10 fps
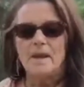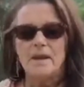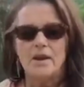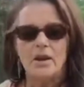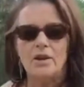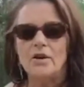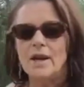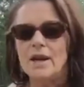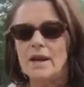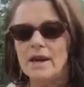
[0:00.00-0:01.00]
You know,
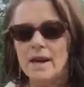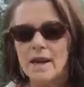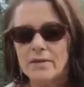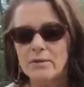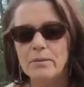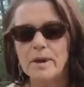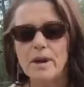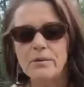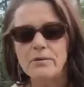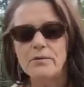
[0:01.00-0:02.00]
through we
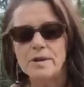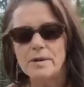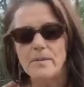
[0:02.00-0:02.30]
go through this